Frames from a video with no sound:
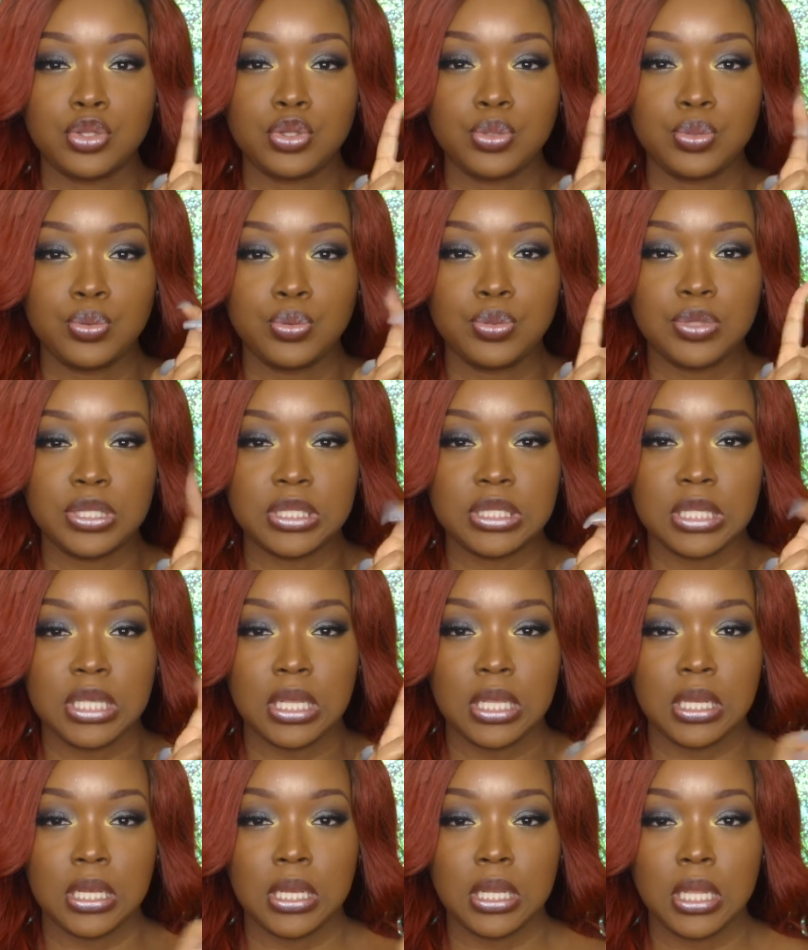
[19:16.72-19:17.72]

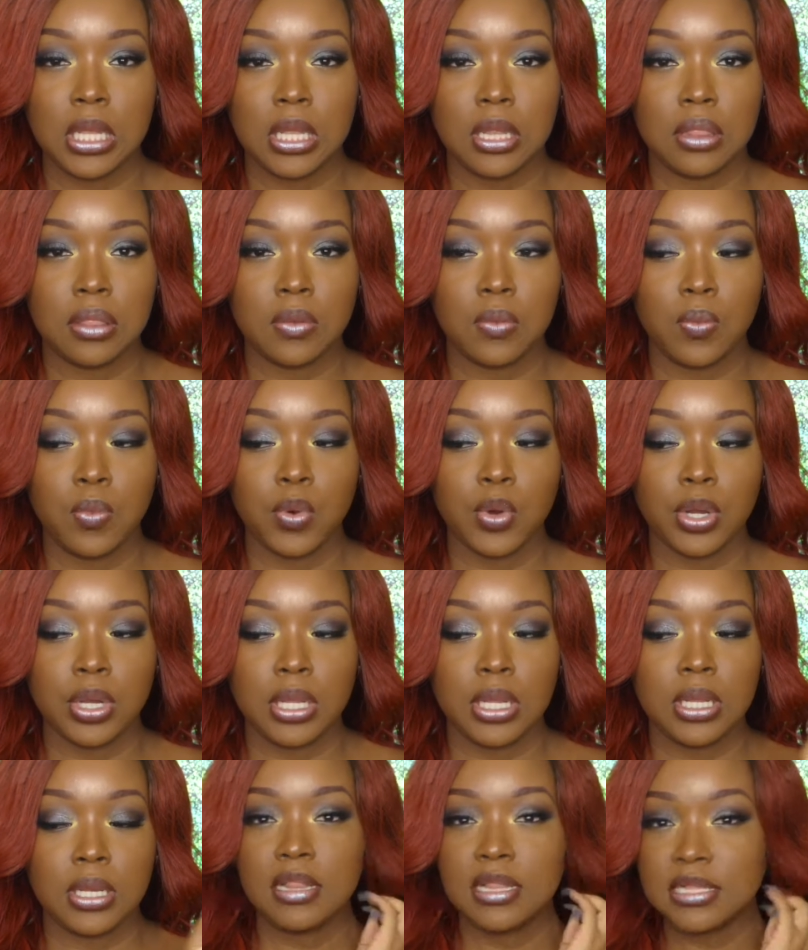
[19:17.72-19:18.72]
2:10 in the
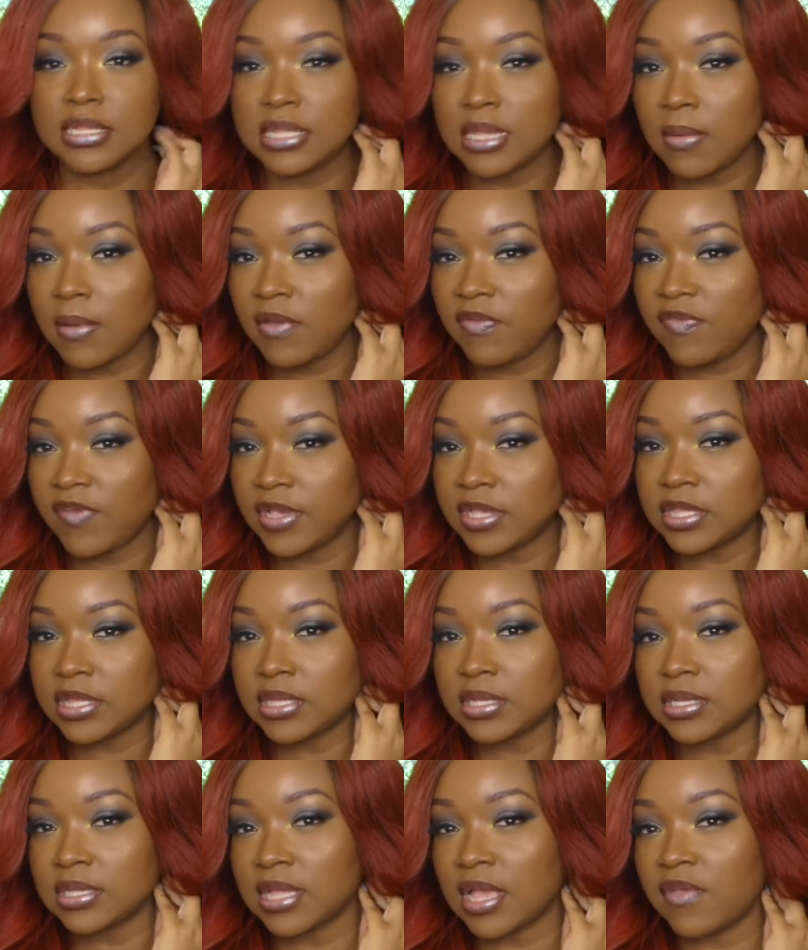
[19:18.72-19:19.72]
morning. This is how my face
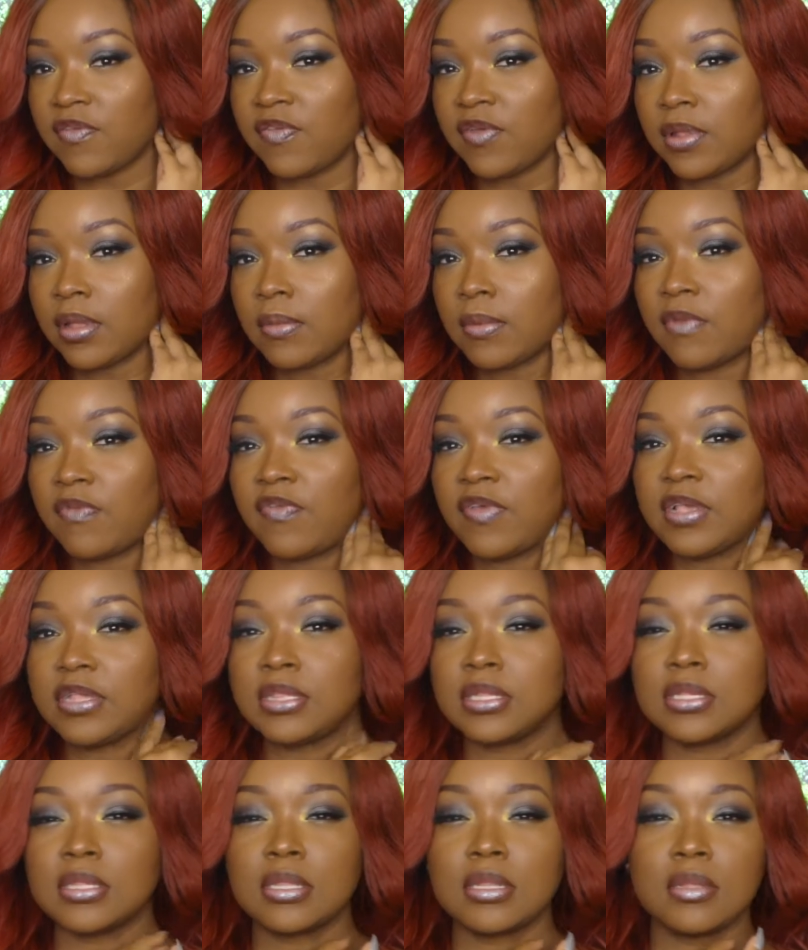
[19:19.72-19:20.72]
looks. I feel like my
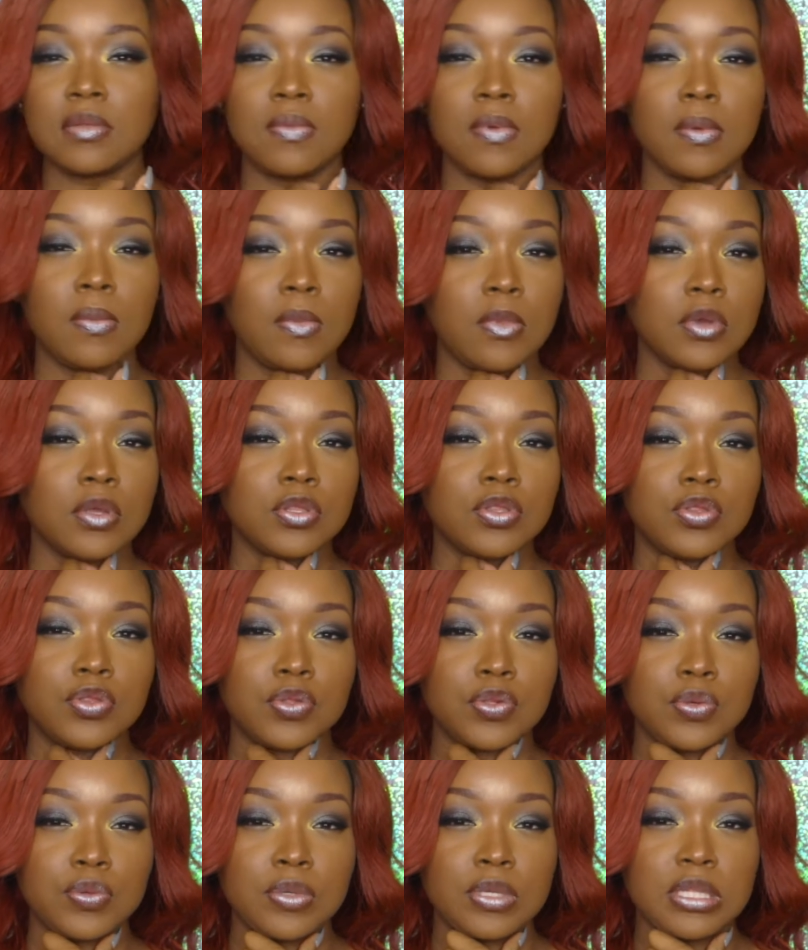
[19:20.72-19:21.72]
face looks a little bit more
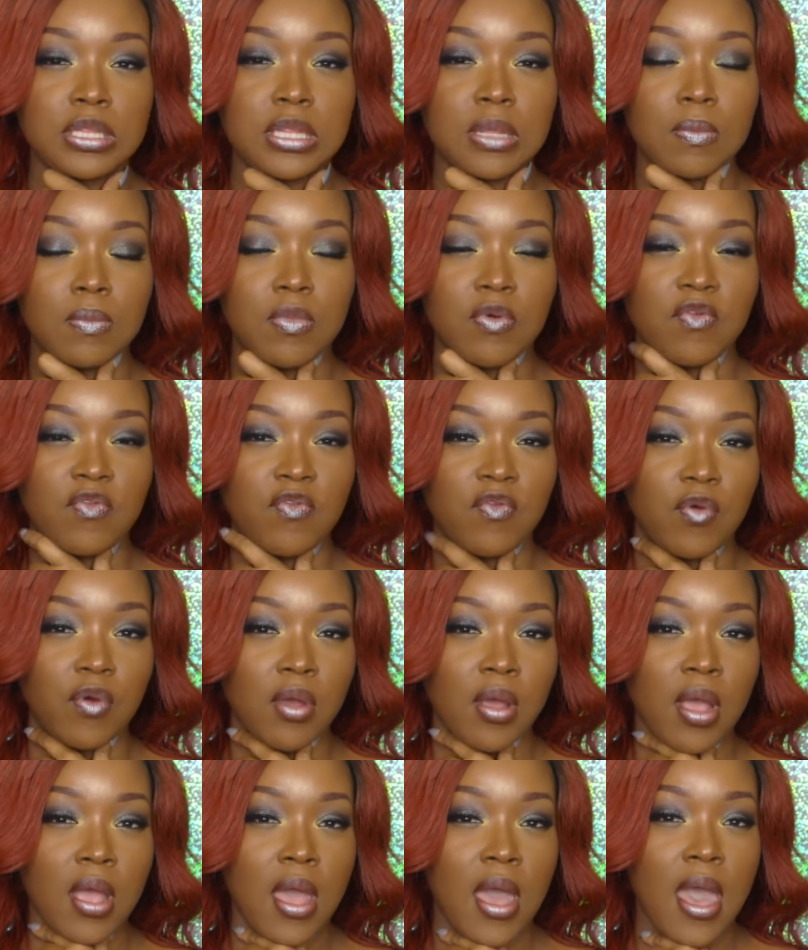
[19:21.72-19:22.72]
dewy than
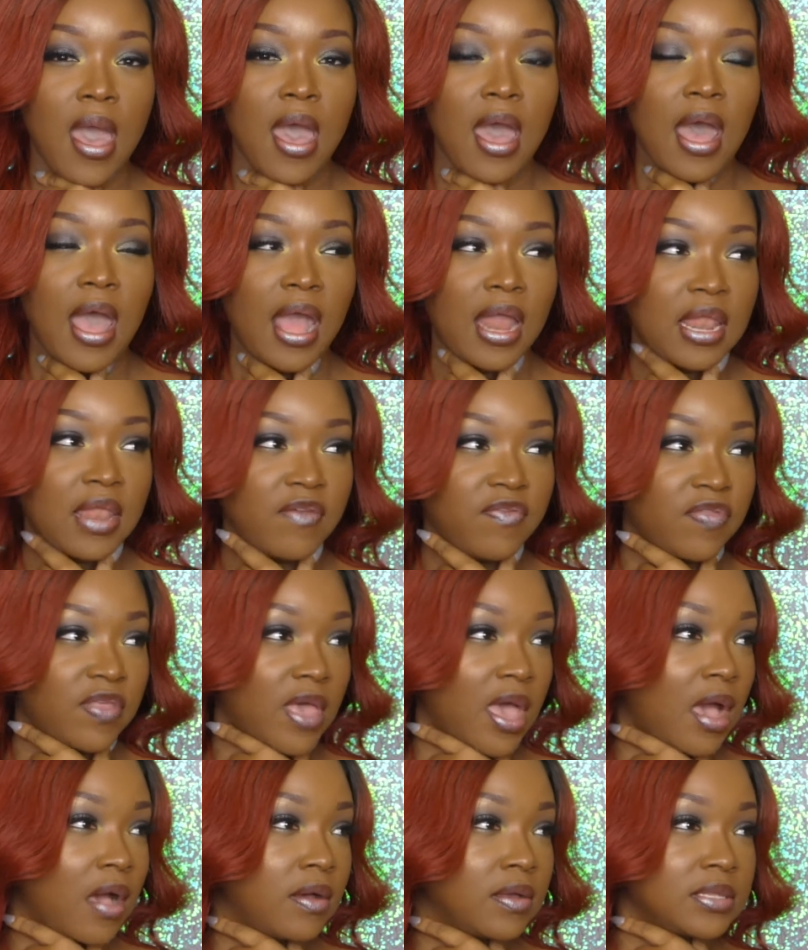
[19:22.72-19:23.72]
before I left the
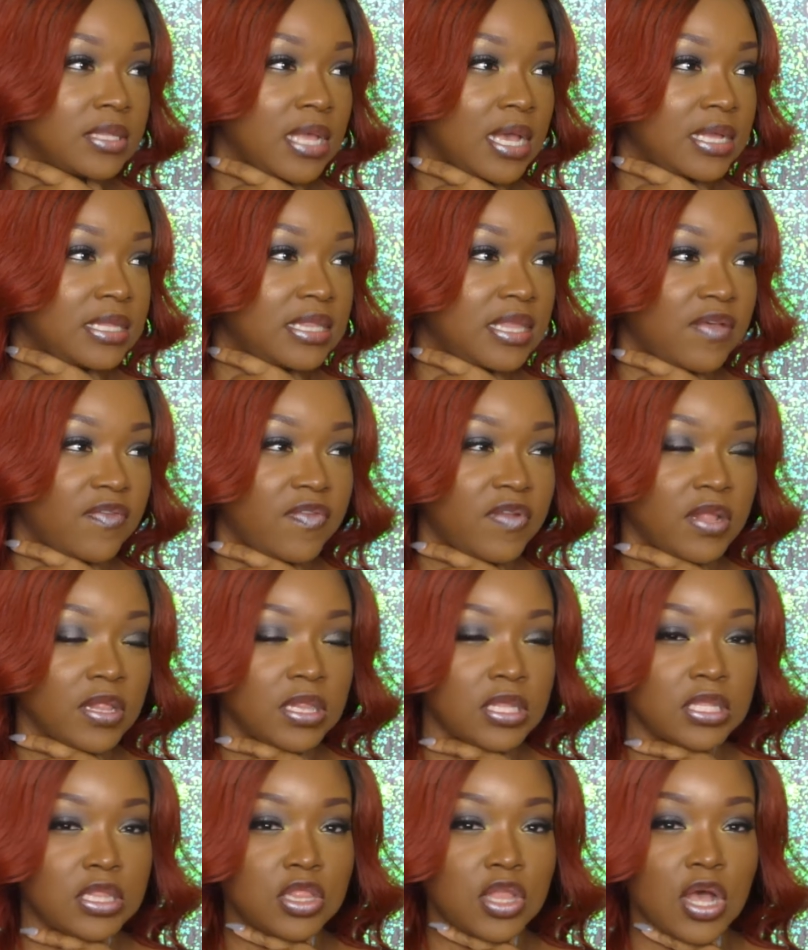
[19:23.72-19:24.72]
house. I
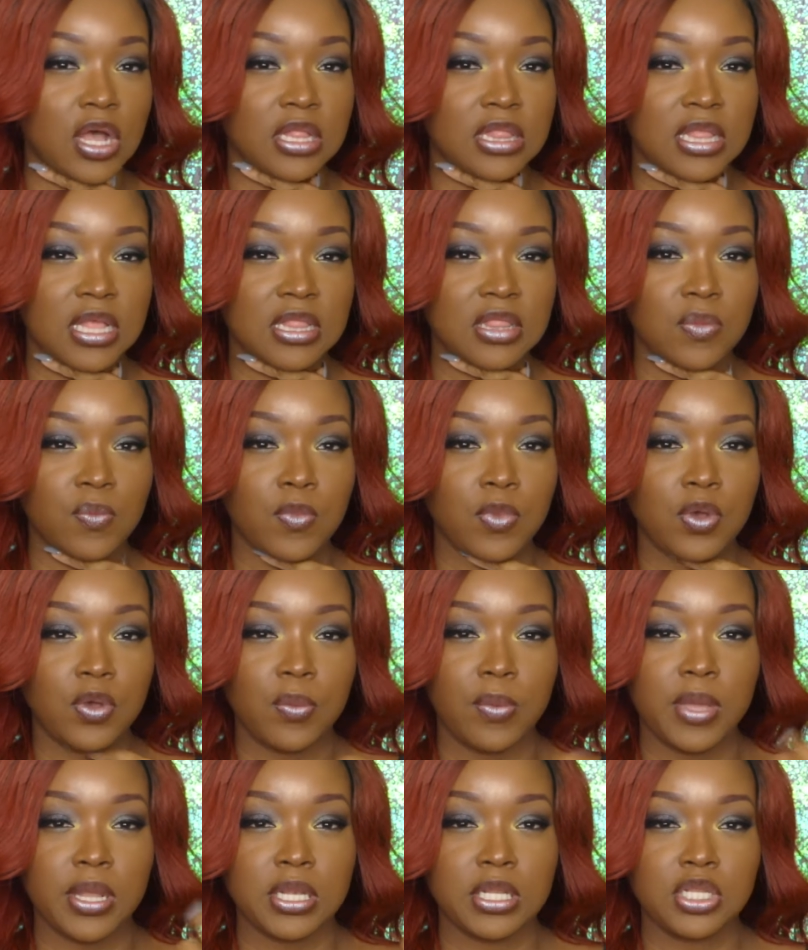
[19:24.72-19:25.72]
definitely thought that the Milk
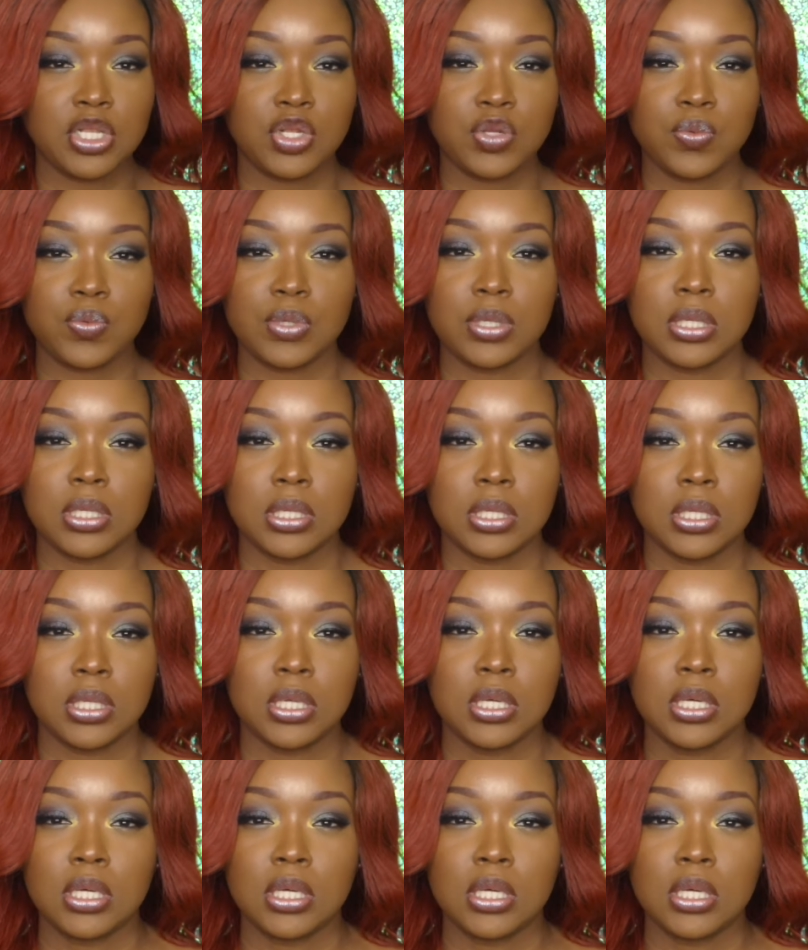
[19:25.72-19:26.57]
of Magnesia would have,